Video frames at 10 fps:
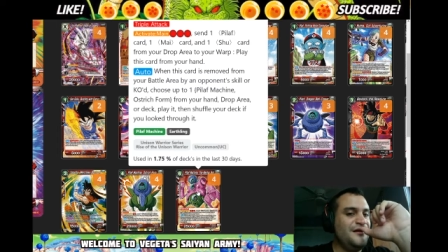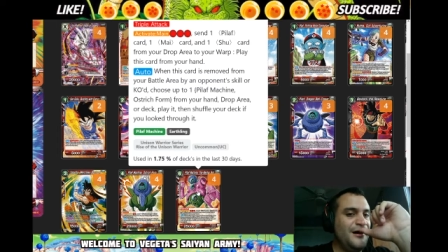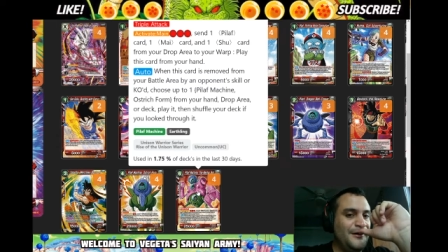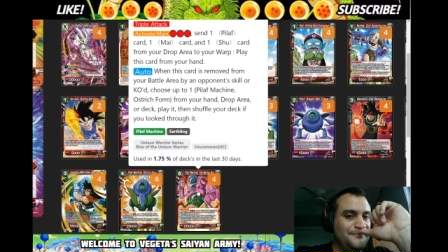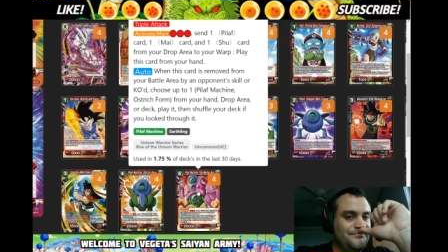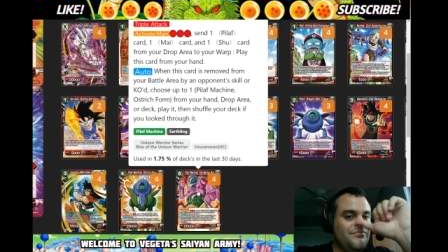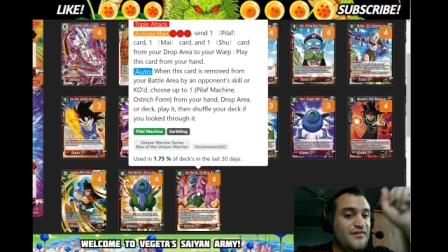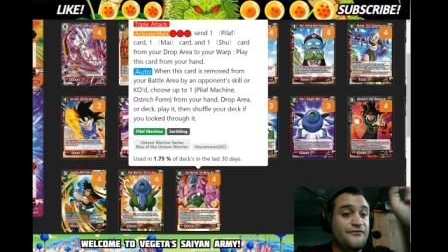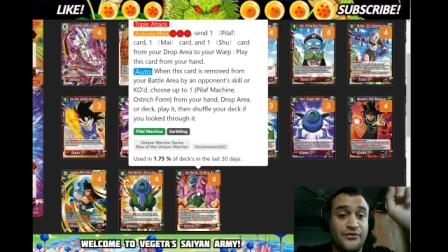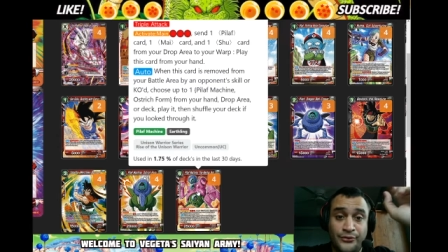
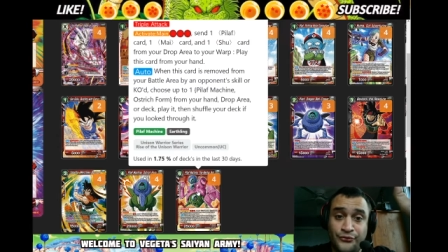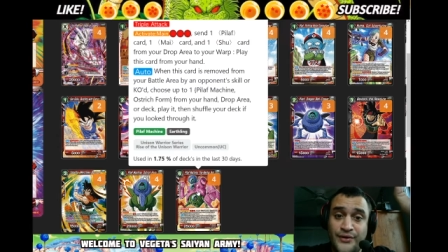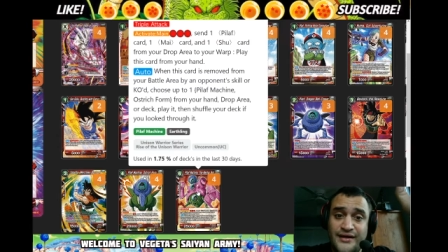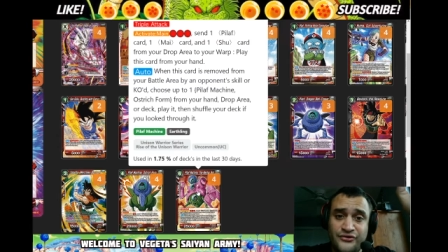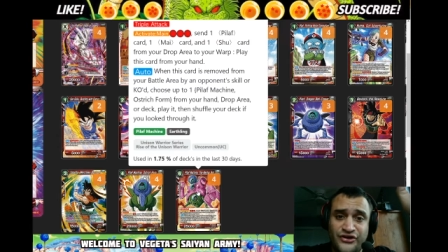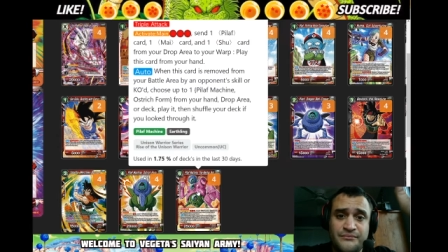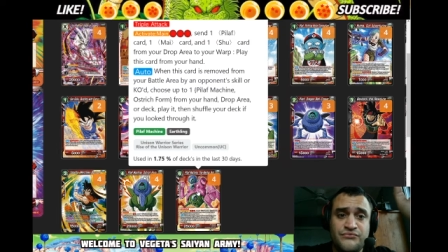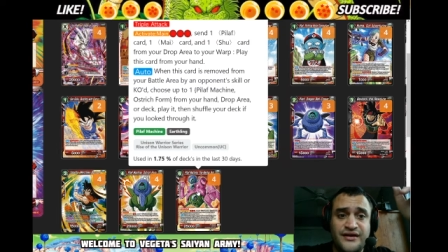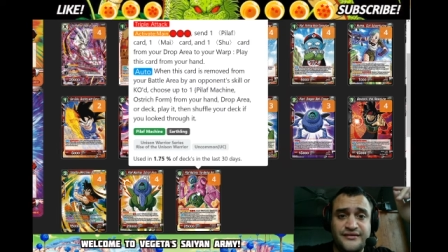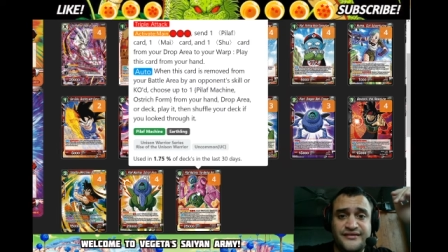For 3 energy,
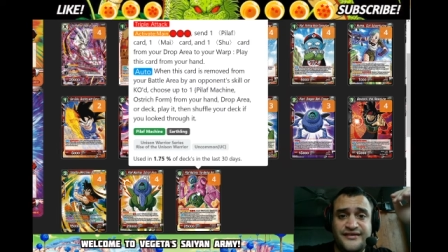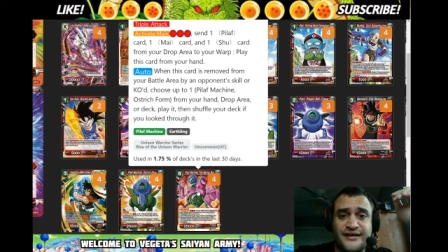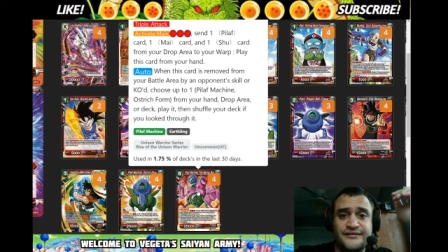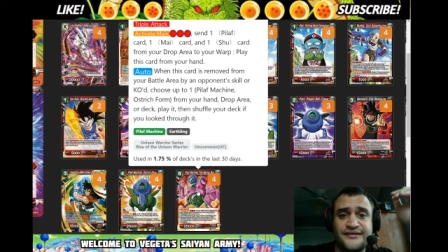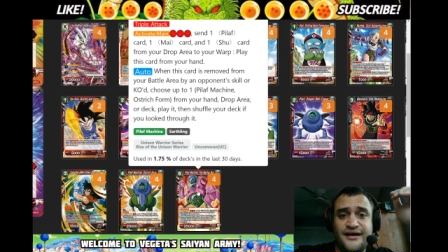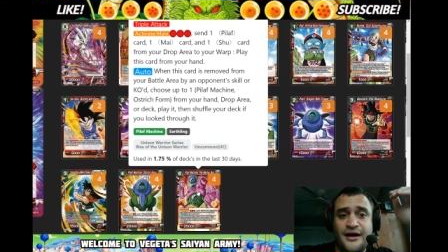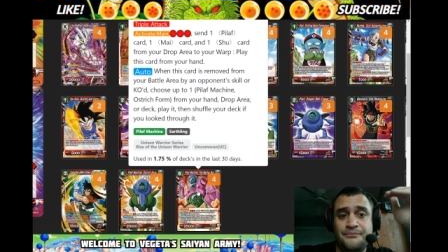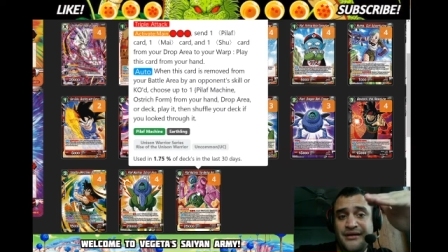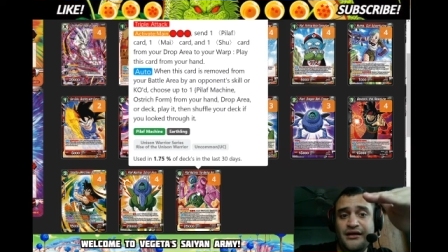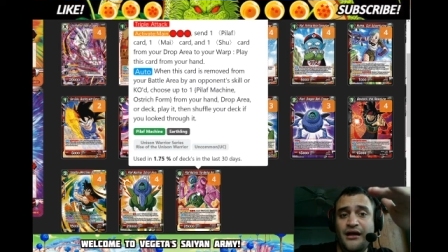you can send a
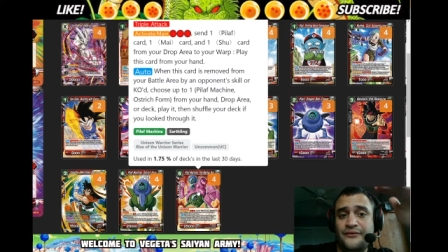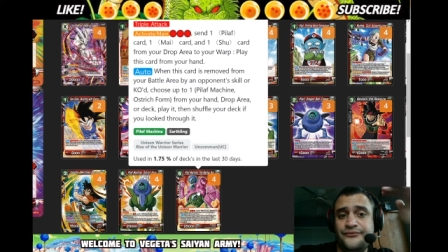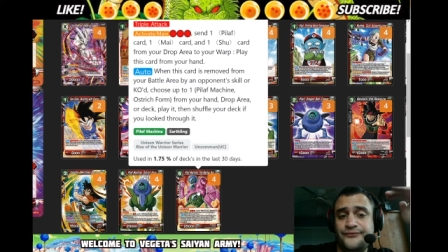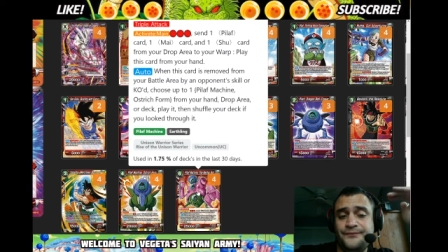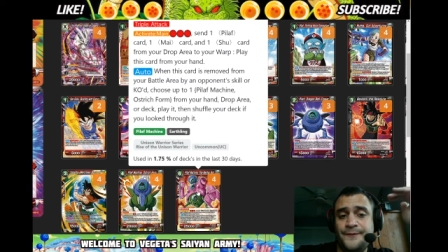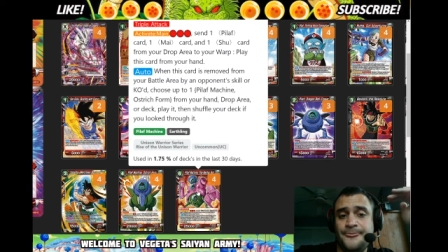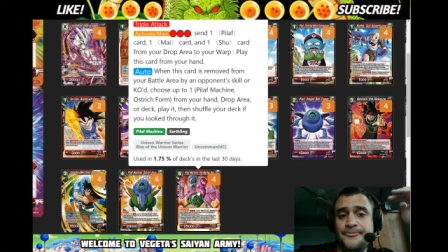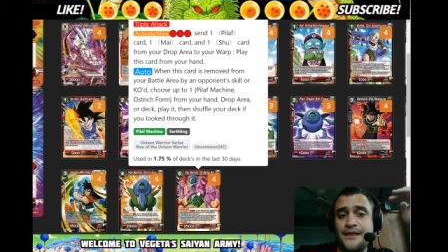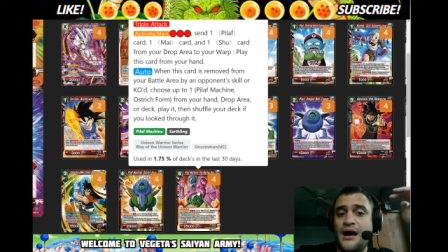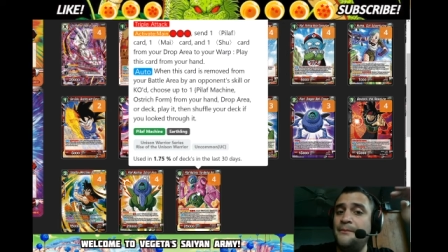Pilaf,
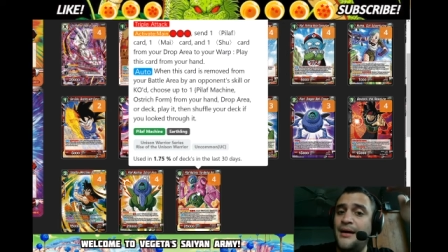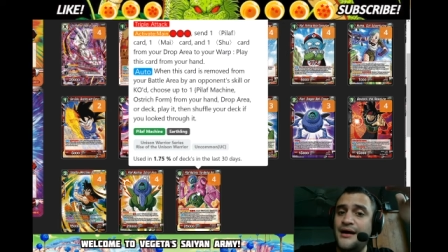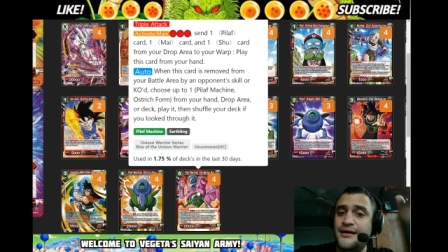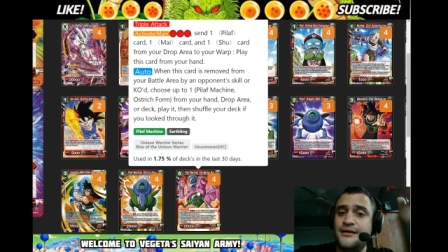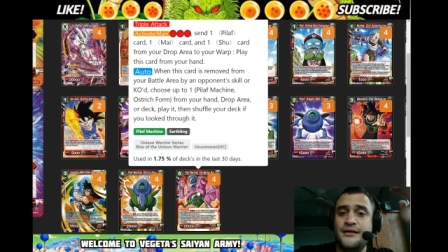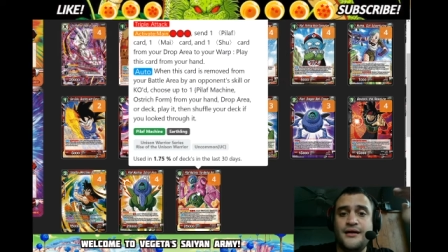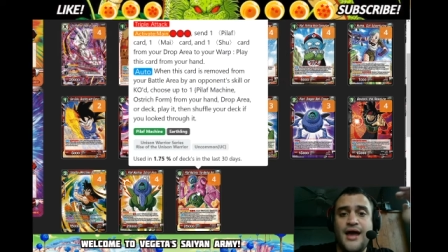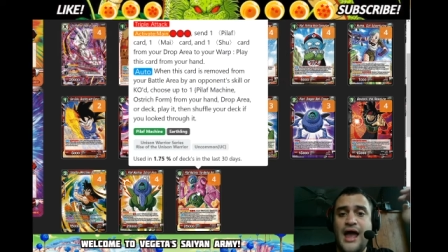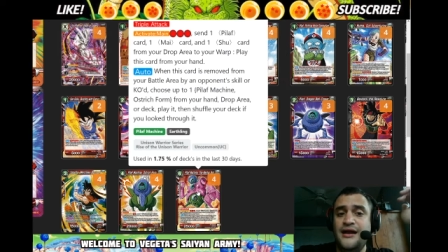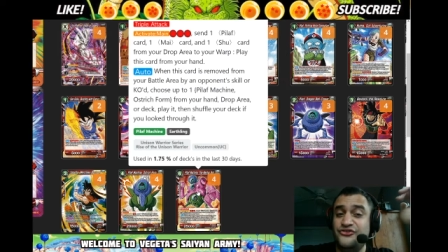a Mai,
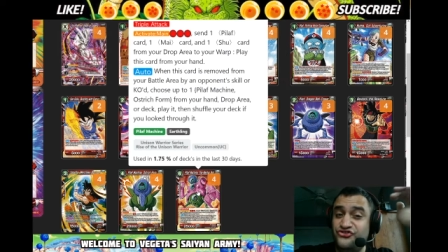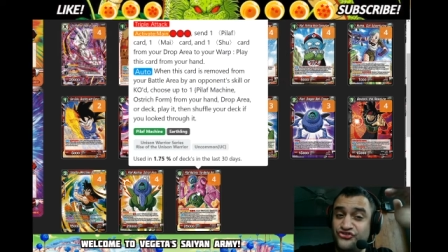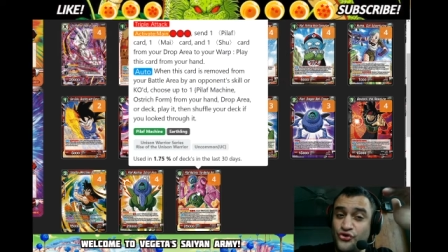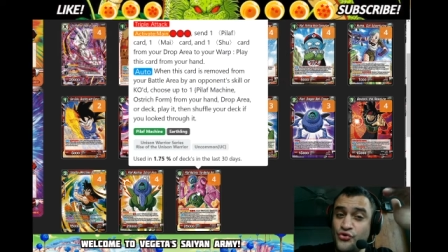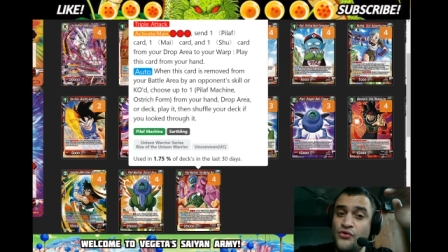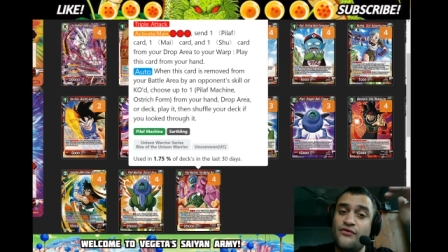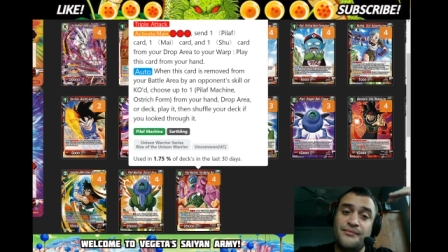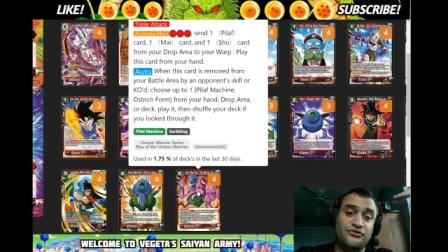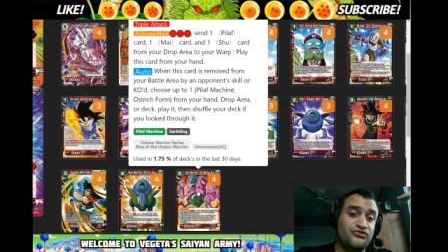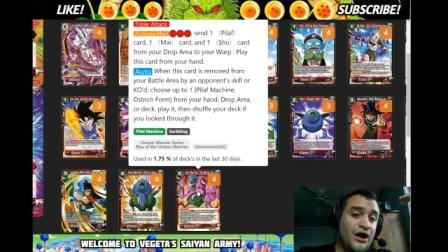and a Shoe from
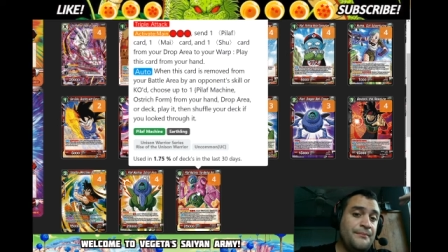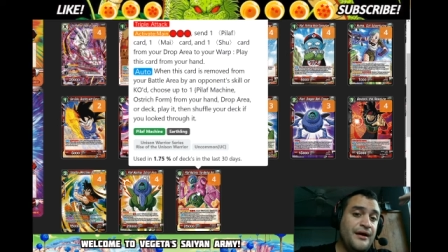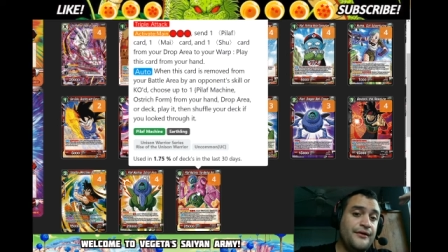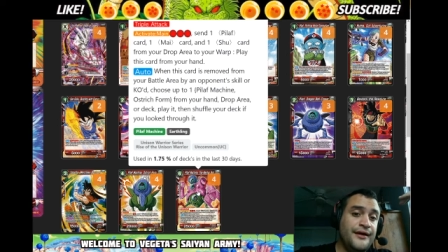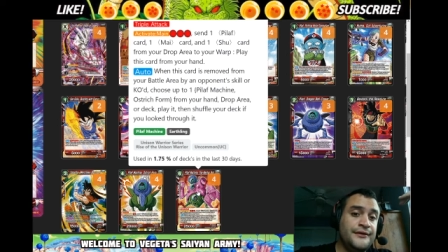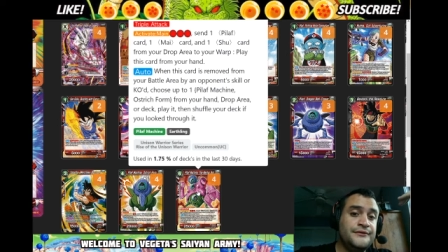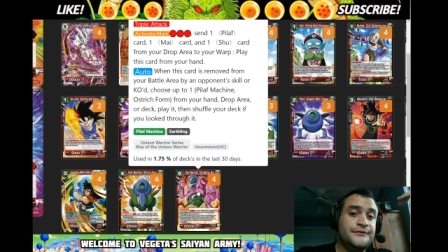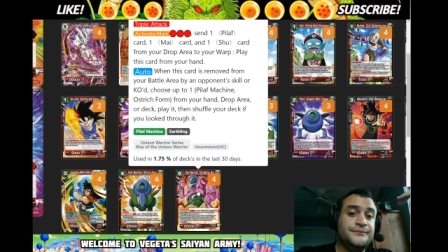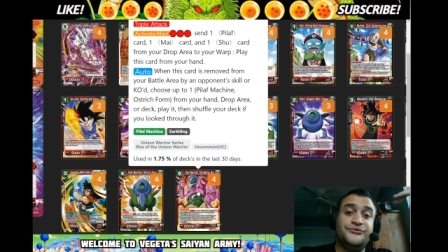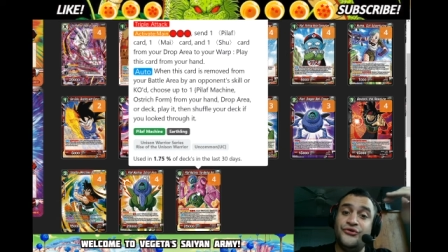your drop area
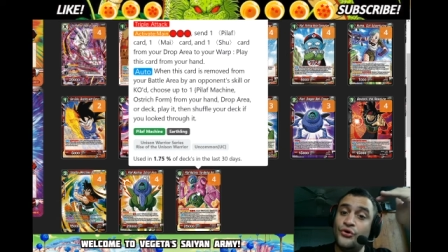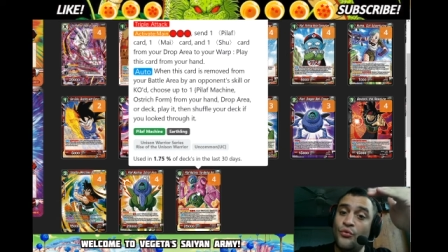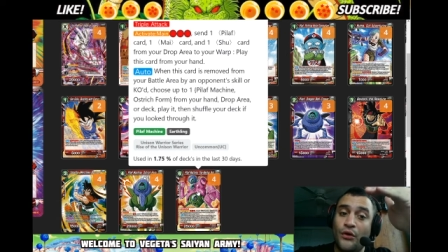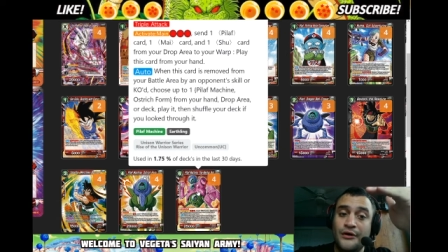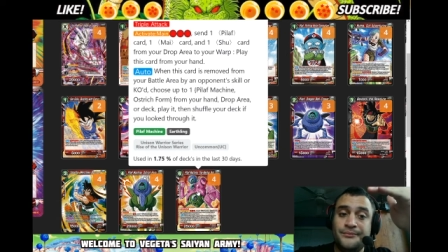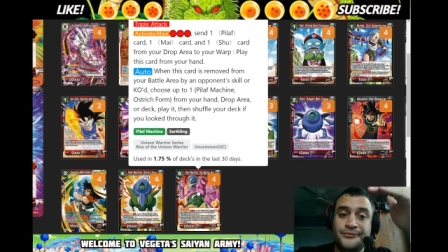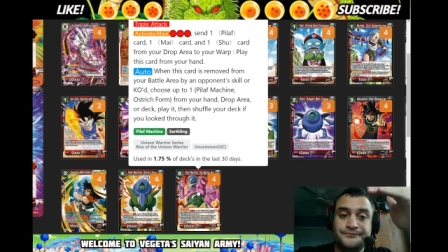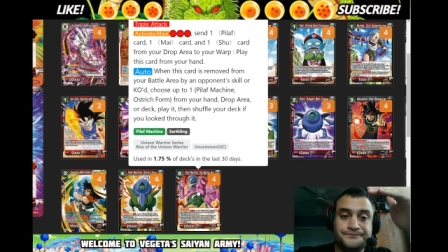to your Warp,